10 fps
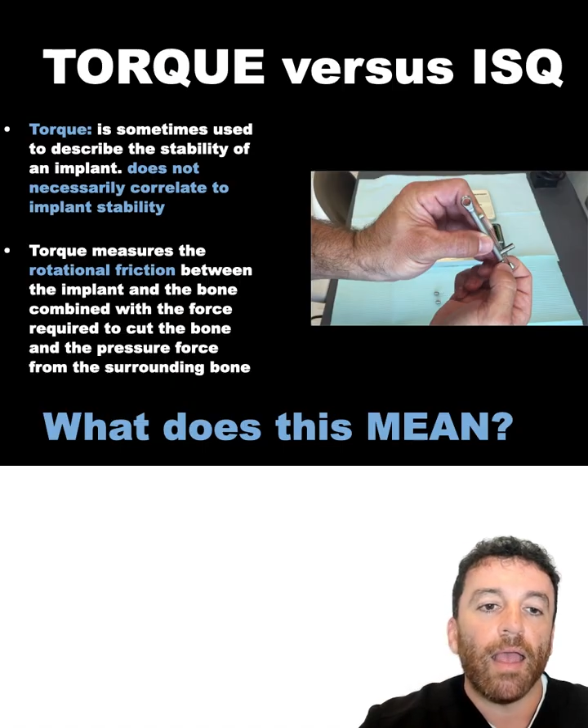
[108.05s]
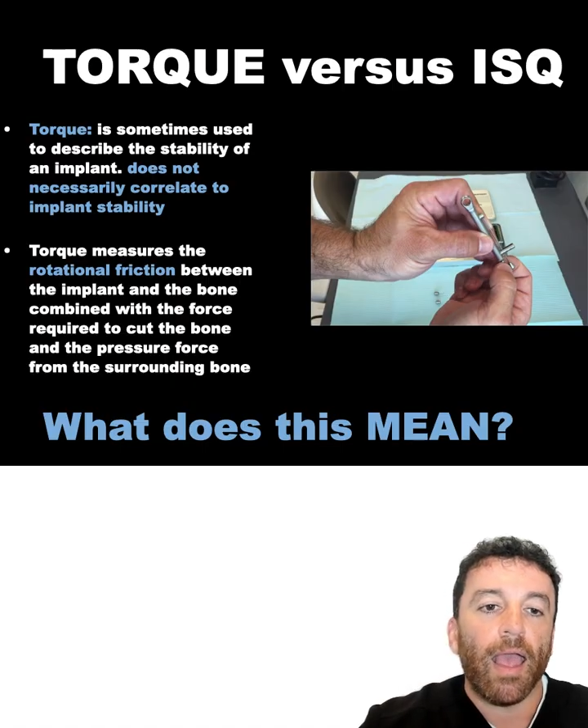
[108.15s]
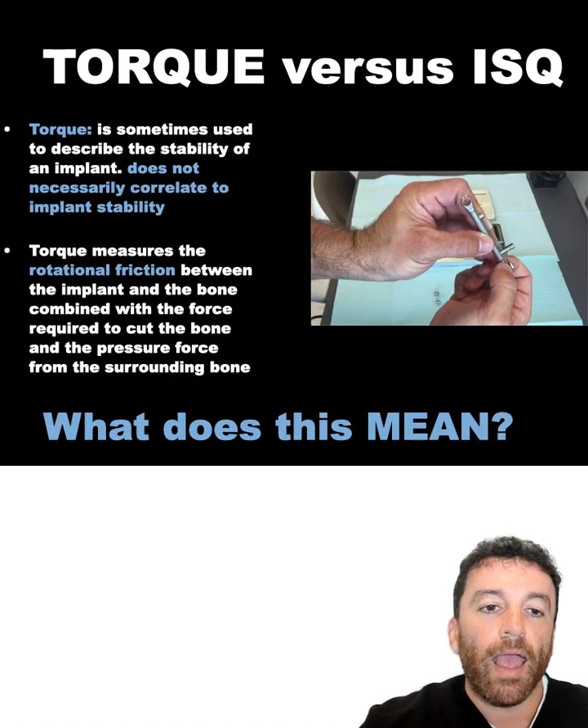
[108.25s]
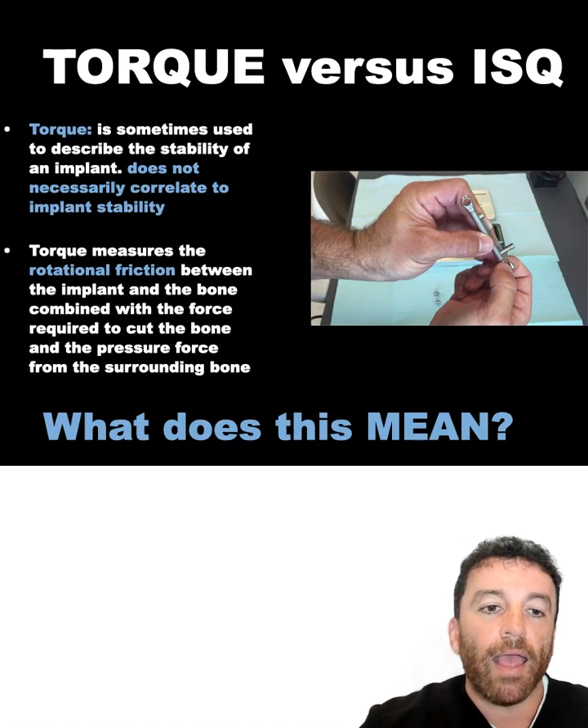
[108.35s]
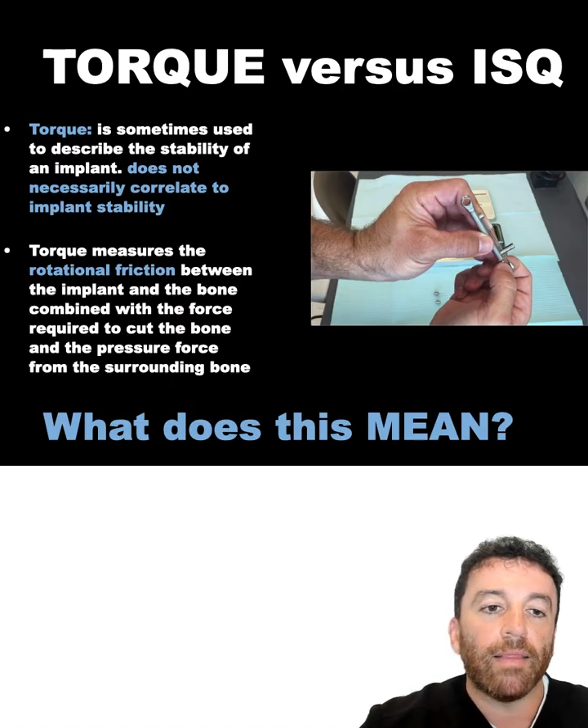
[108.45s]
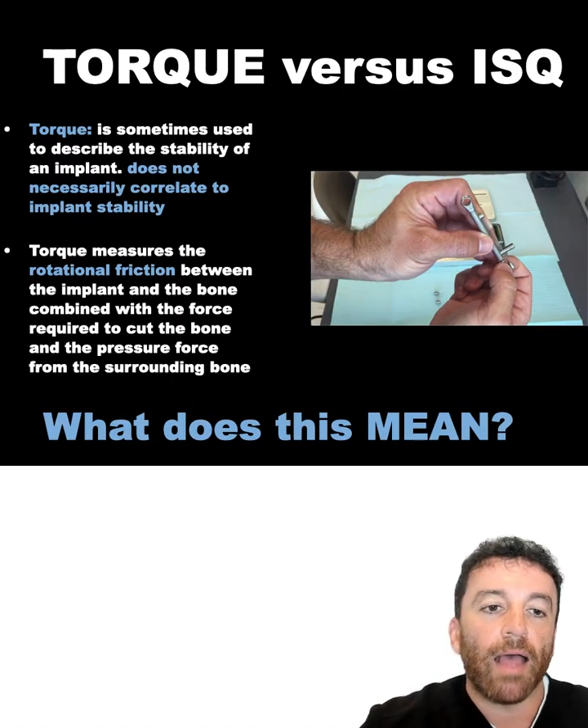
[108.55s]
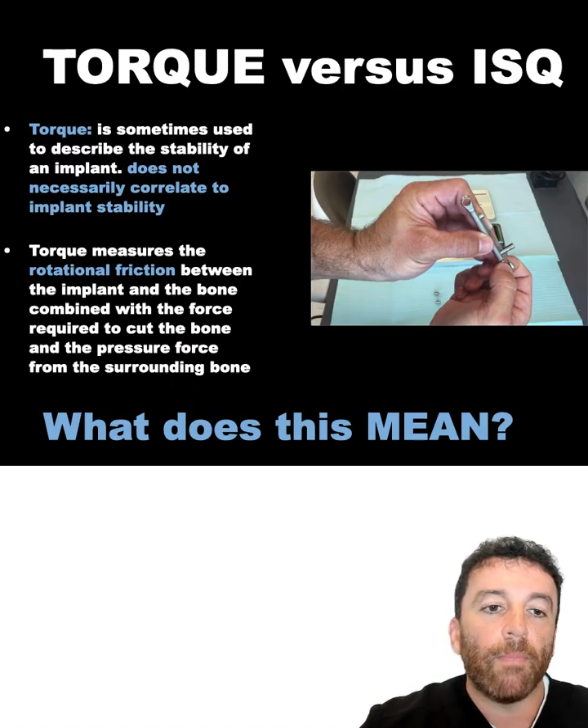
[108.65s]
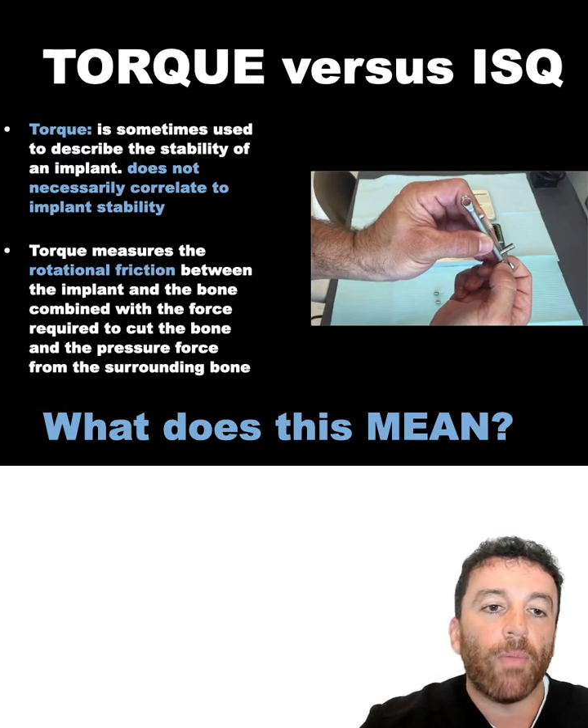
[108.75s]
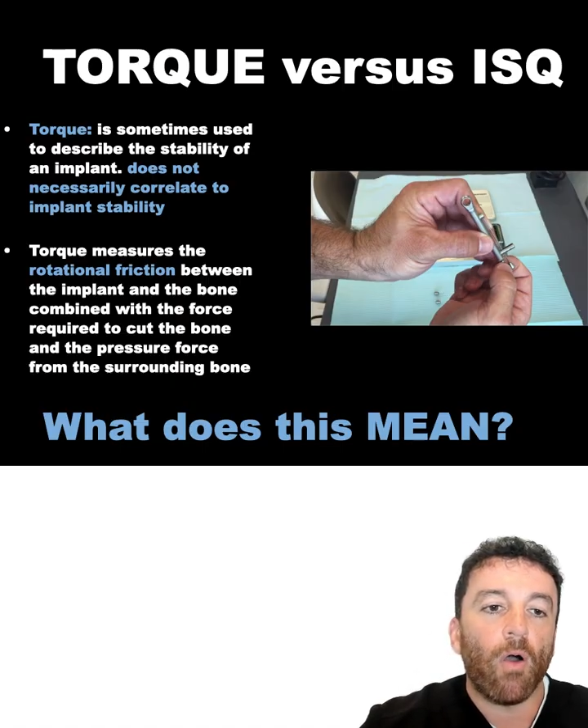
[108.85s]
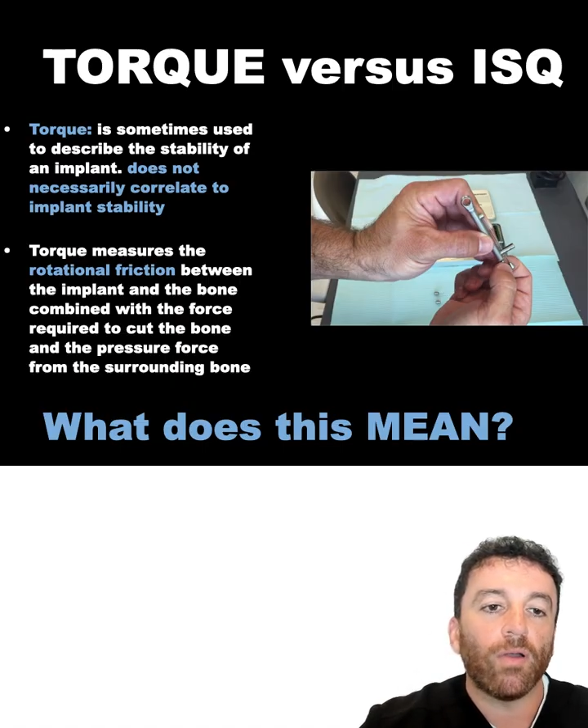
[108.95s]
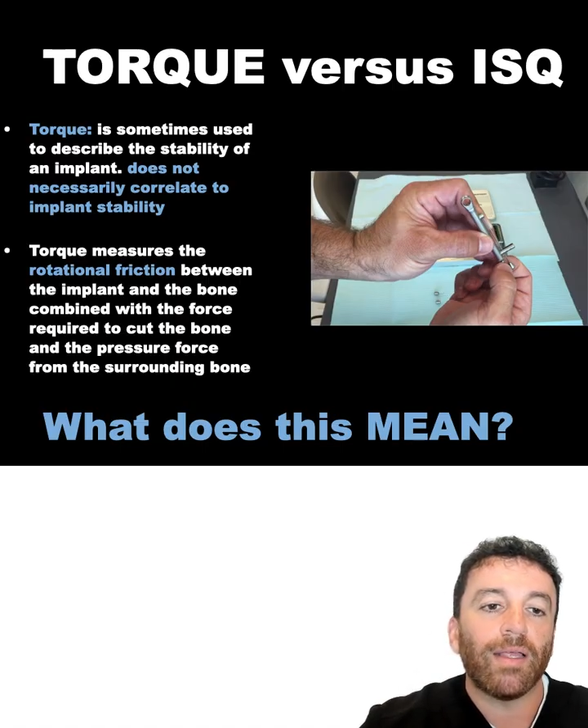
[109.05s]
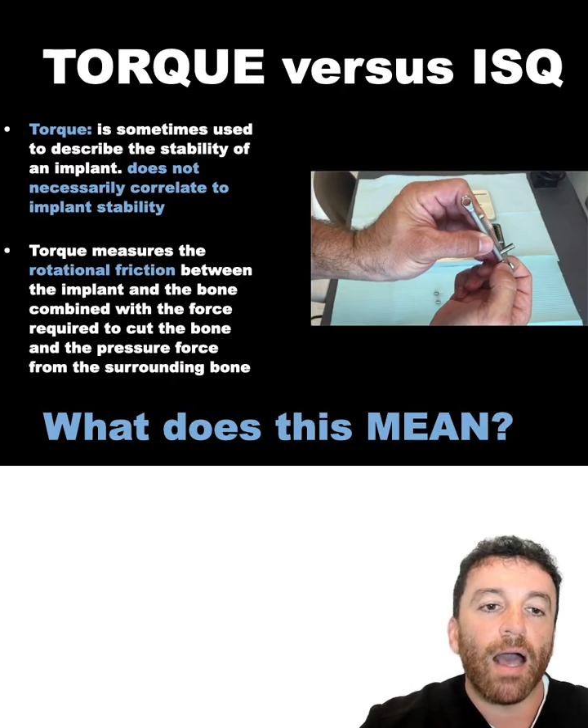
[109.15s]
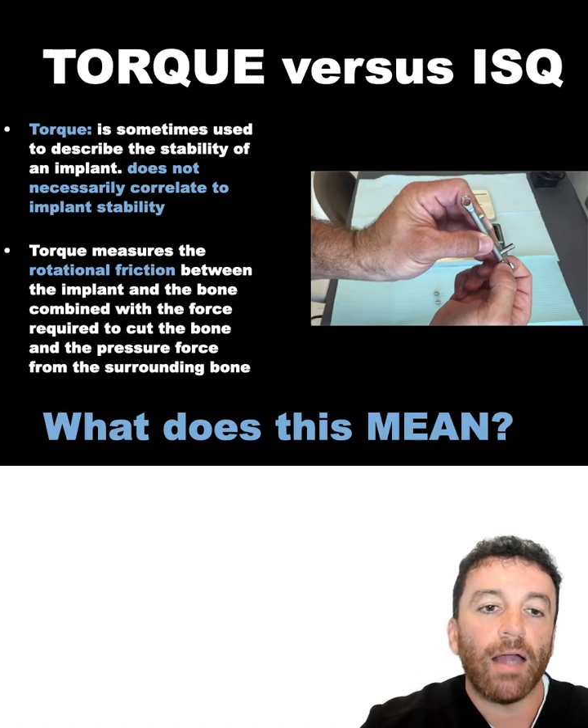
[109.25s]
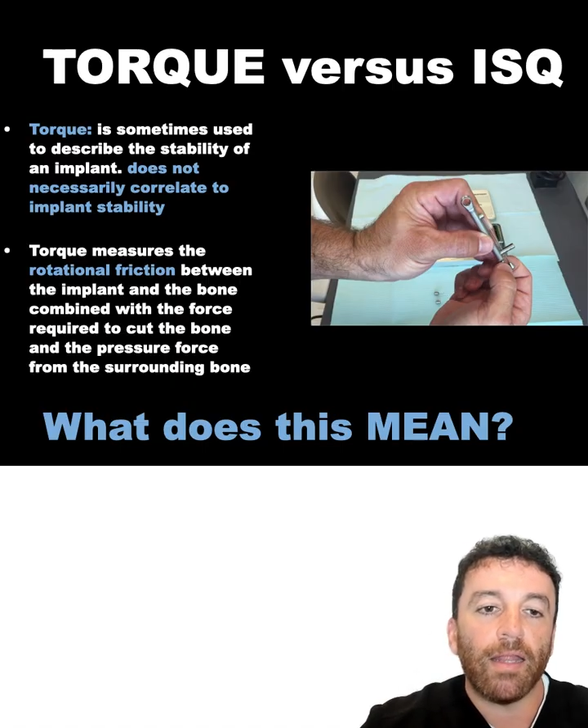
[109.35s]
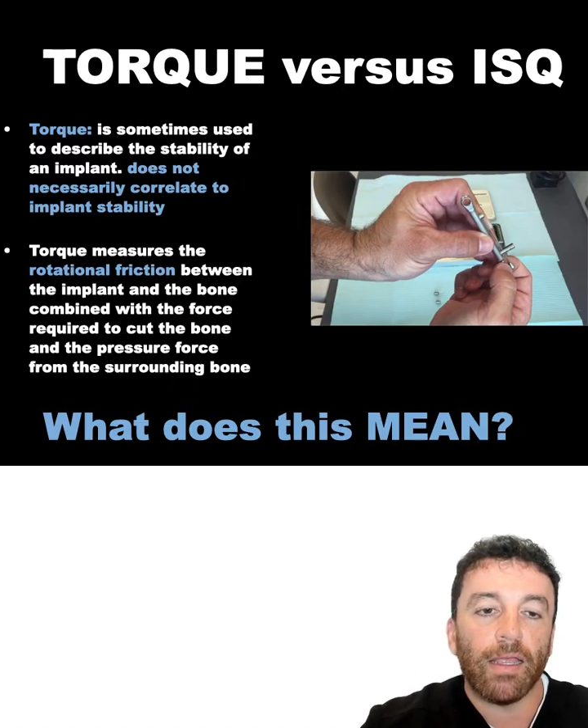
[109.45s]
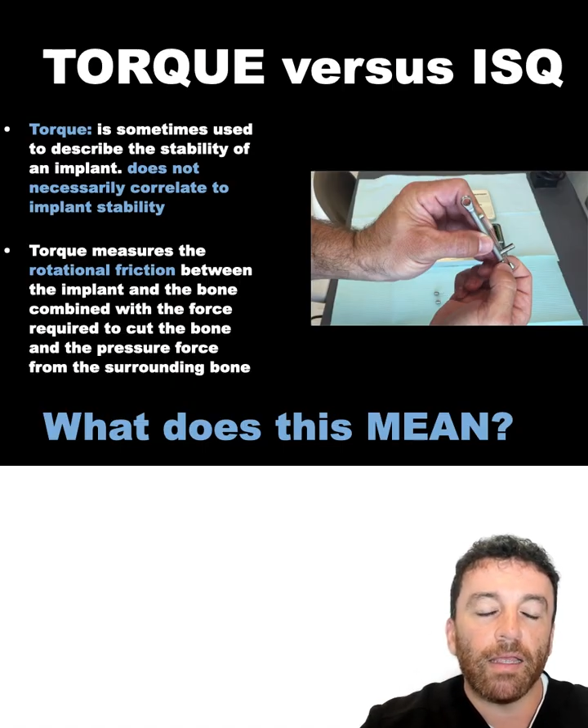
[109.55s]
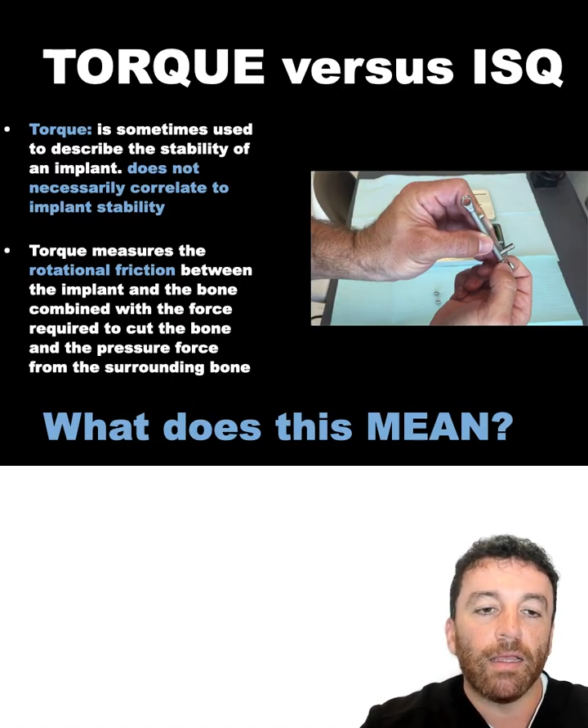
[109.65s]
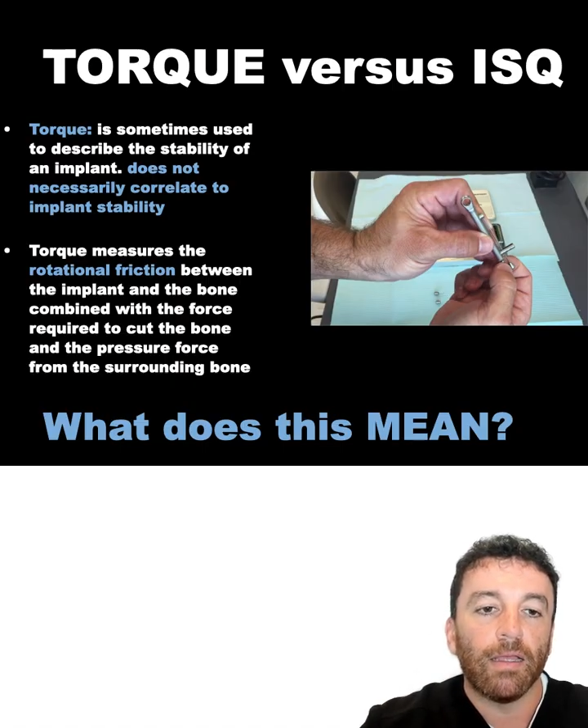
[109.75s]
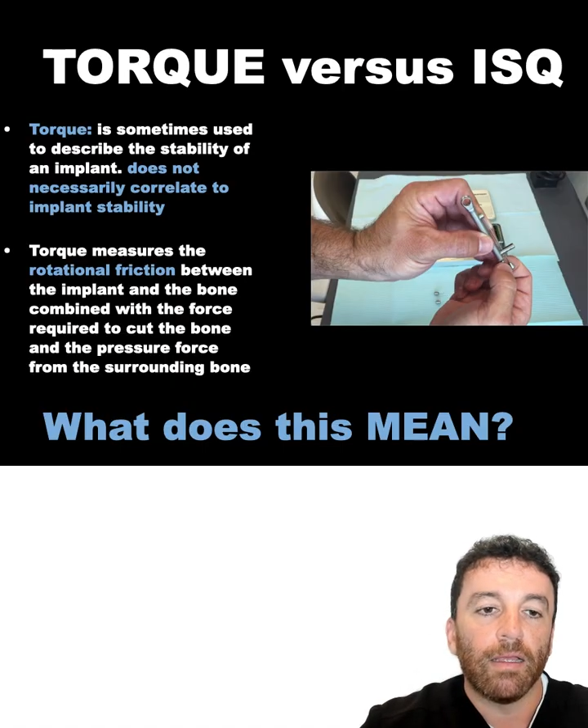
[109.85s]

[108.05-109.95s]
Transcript: and that bone cutting